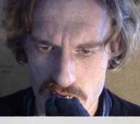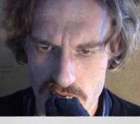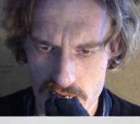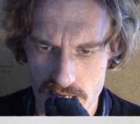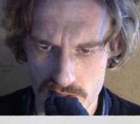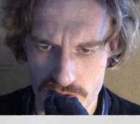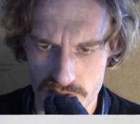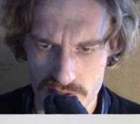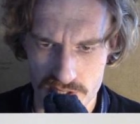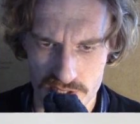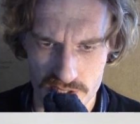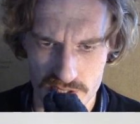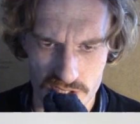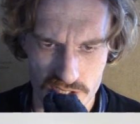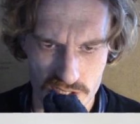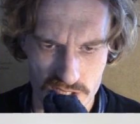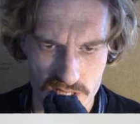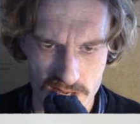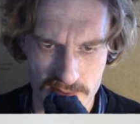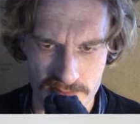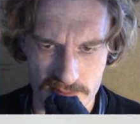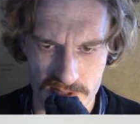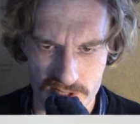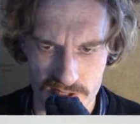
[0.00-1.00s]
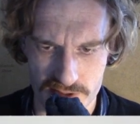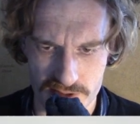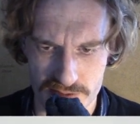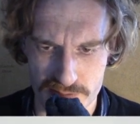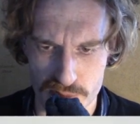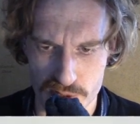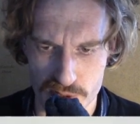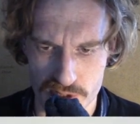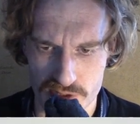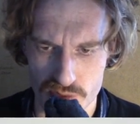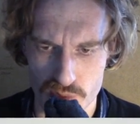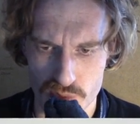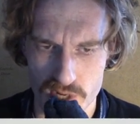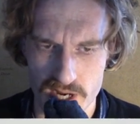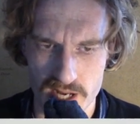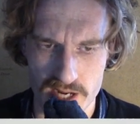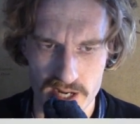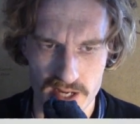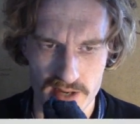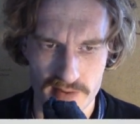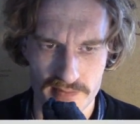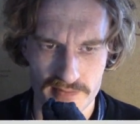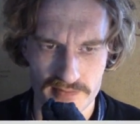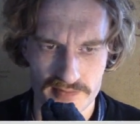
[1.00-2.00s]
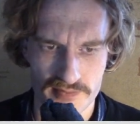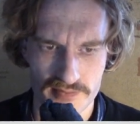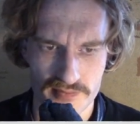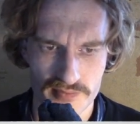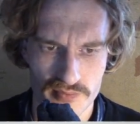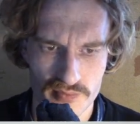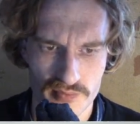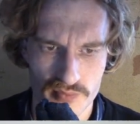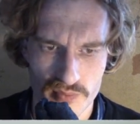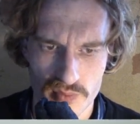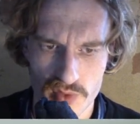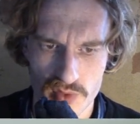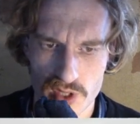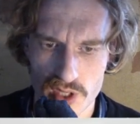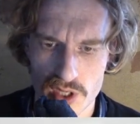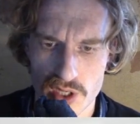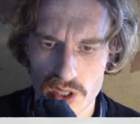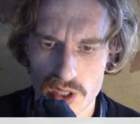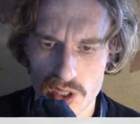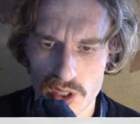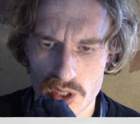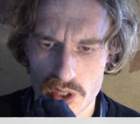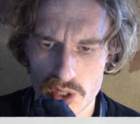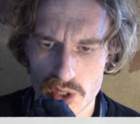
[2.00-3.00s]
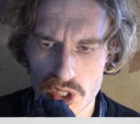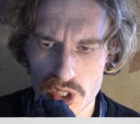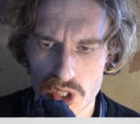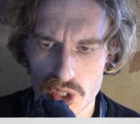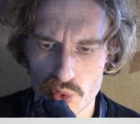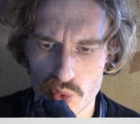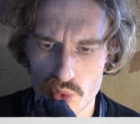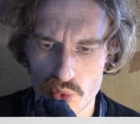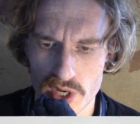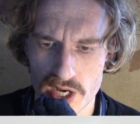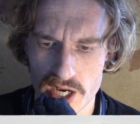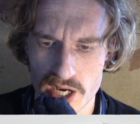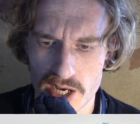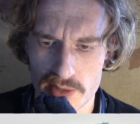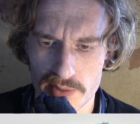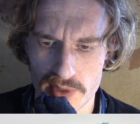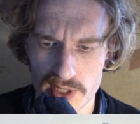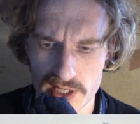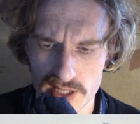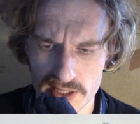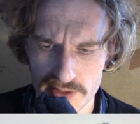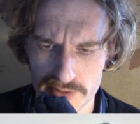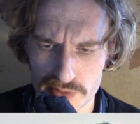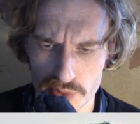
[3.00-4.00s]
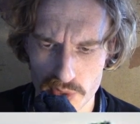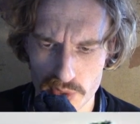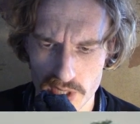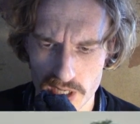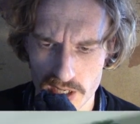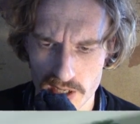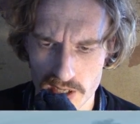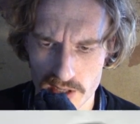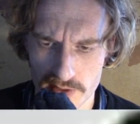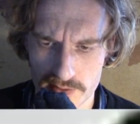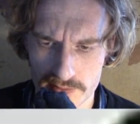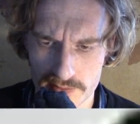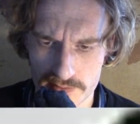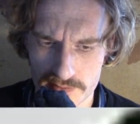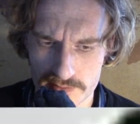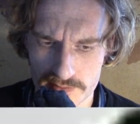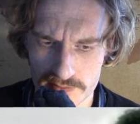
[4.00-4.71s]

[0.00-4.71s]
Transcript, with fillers: outer steps of Botswana, where I believe we are.